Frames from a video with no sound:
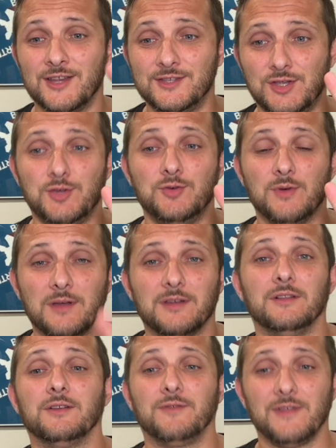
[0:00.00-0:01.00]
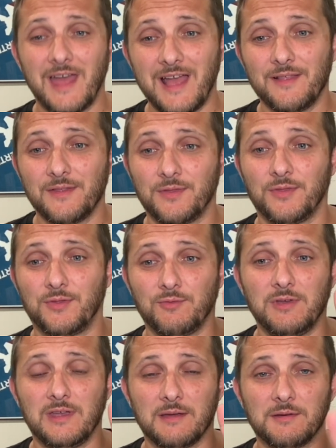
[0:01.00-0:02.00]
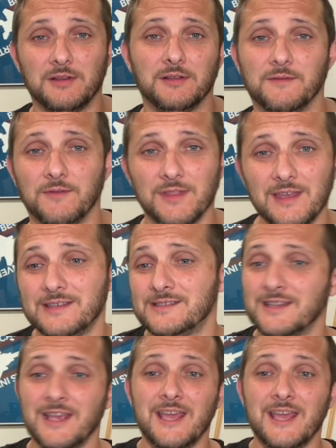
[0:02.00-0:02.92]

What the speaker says: 2, I'm going to look for that. 3, I'm going to look for this.